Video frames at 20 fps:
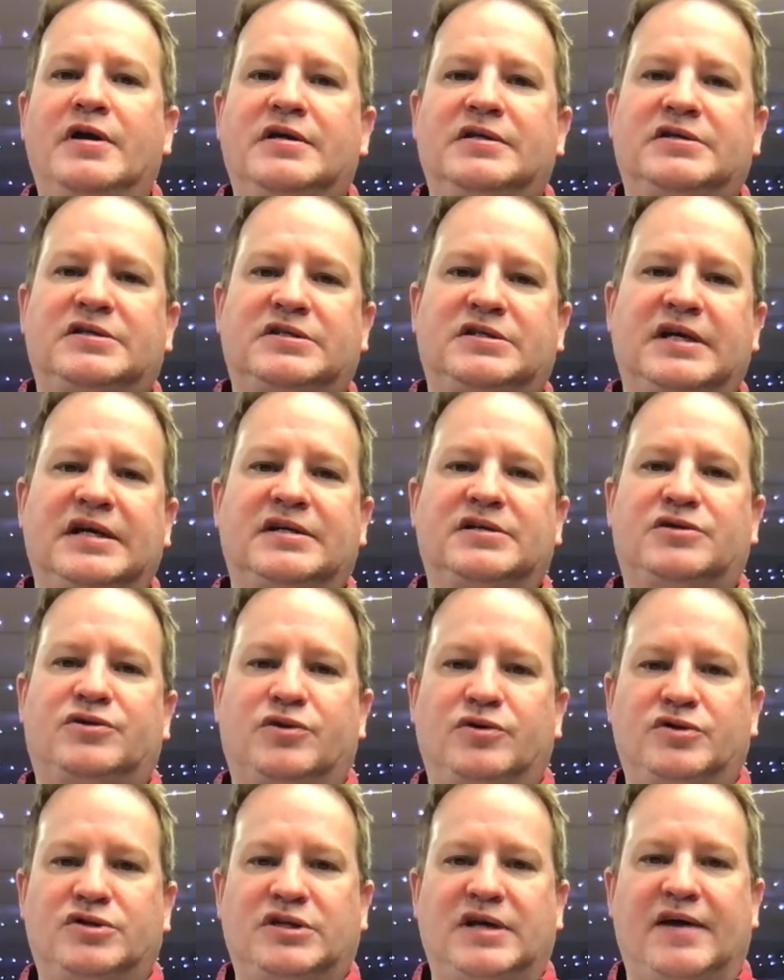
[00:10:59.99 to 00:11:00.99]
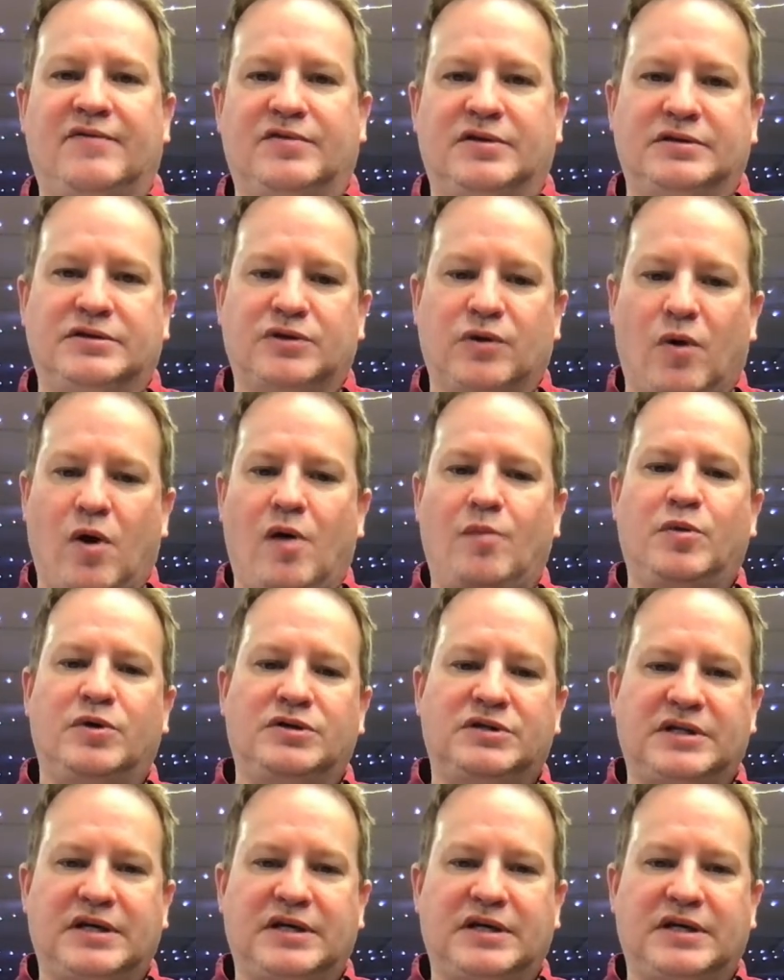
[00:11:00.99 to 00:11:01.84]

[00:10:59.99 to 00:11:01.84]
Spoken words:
6 through 7. So almost the